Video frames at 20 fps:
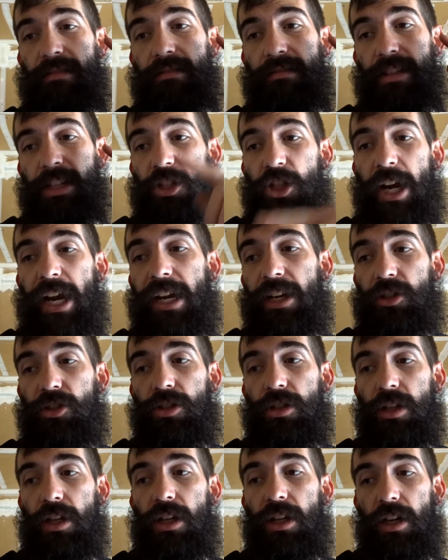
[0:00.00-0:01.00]
to change
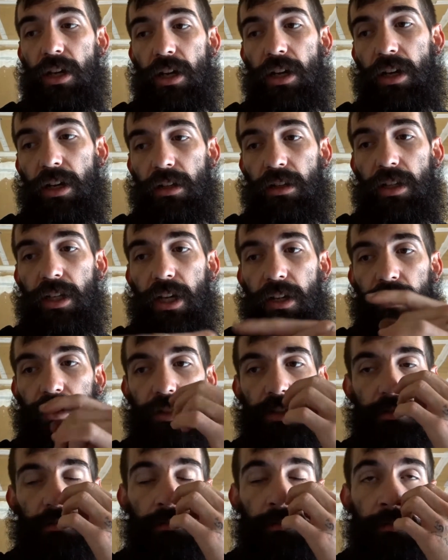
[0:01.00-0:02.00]
the
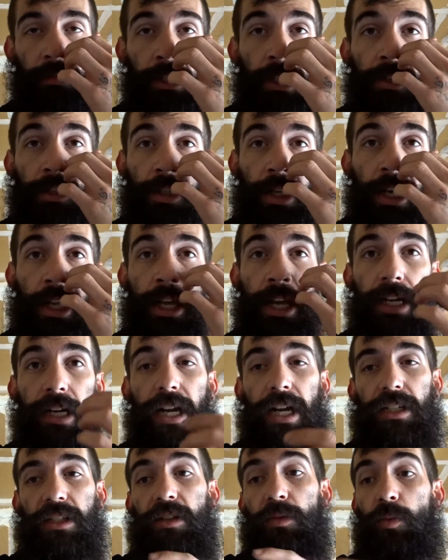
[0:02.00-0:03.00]
other side of the head
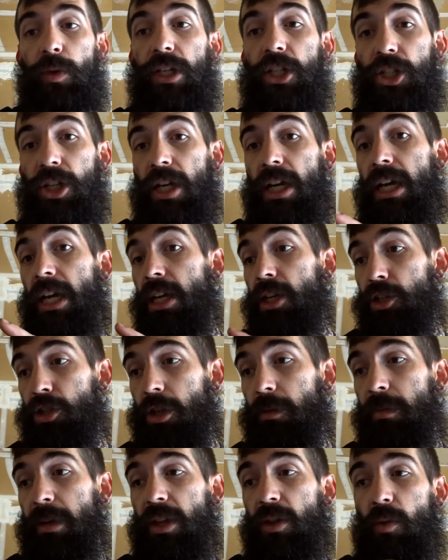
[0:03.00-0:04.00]
gasket, which
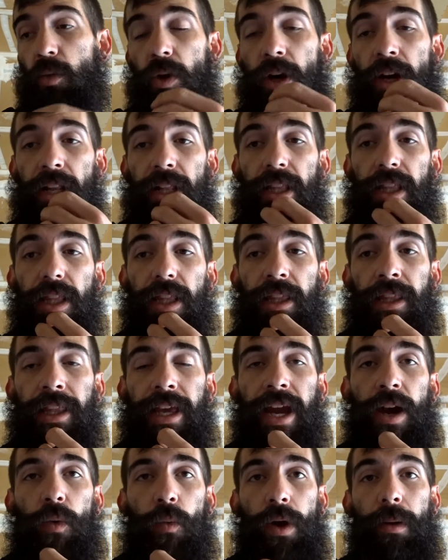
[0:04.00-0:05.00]
should be the one
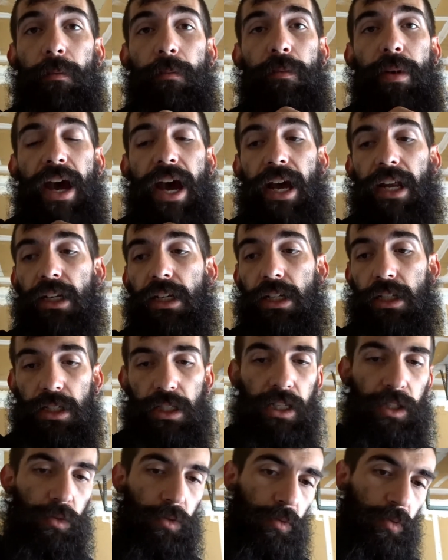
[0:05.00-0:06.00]
that went bad, because
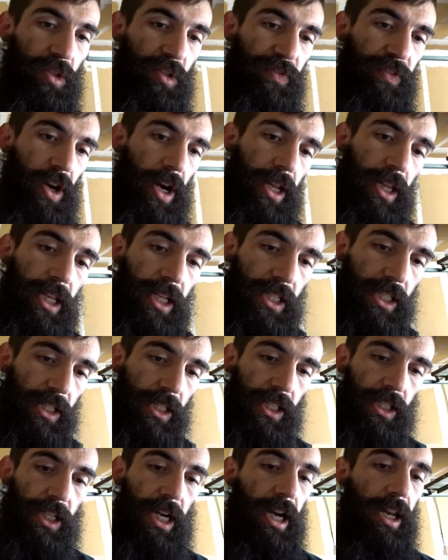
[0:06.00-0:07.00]
this one was fine. This
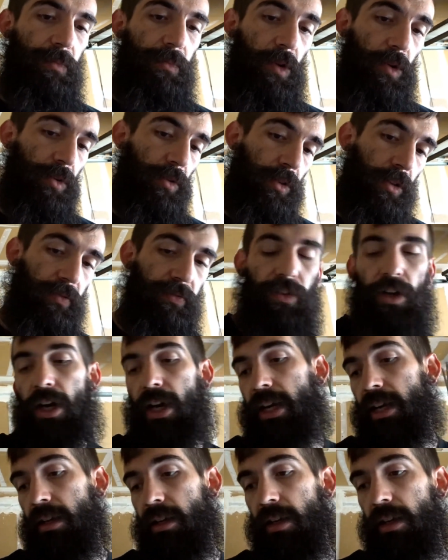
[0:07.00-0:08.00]
side of the motor looked
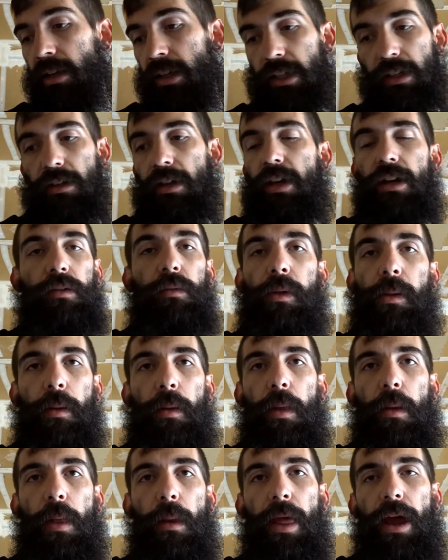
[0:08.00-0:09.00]
fine. Blah, blah,
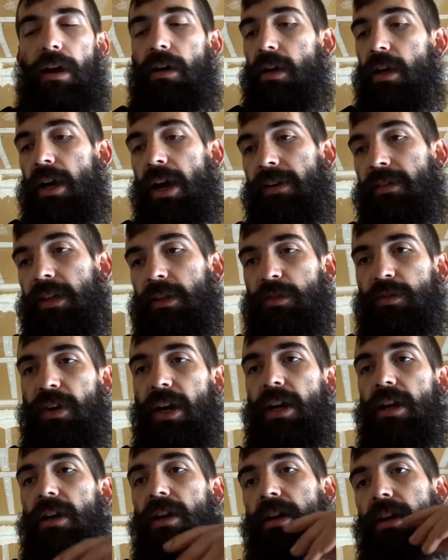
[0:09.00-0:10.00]
blah, blah. Everything was fine.
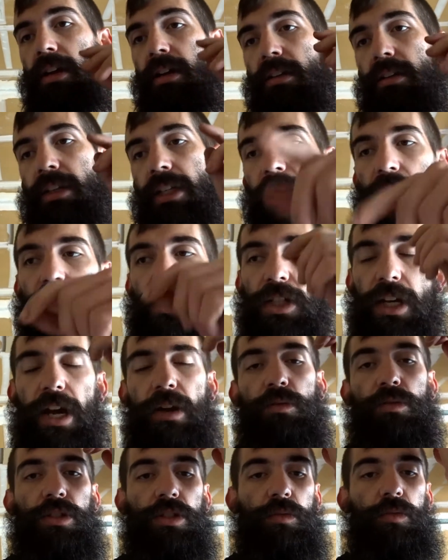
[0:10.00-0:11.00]
The other side
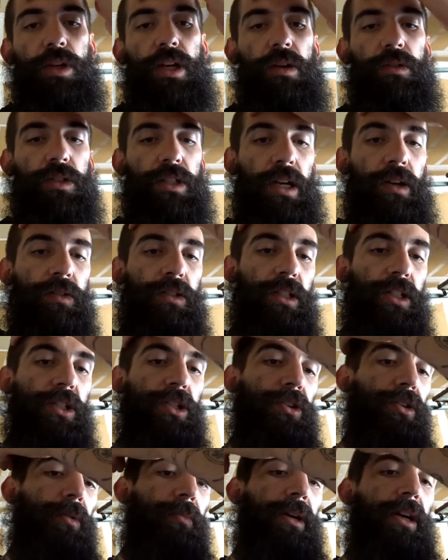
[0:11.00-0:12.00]
was the one I was
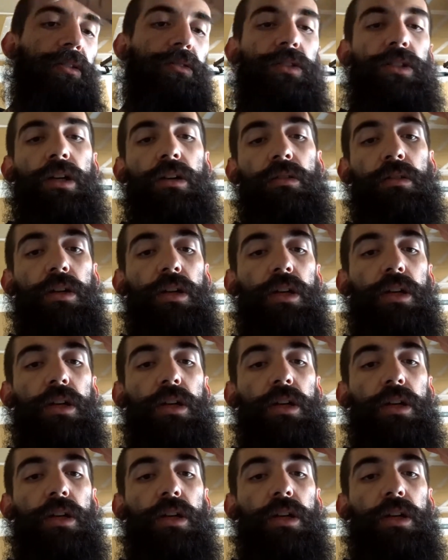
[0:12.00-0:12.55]
concerned about. So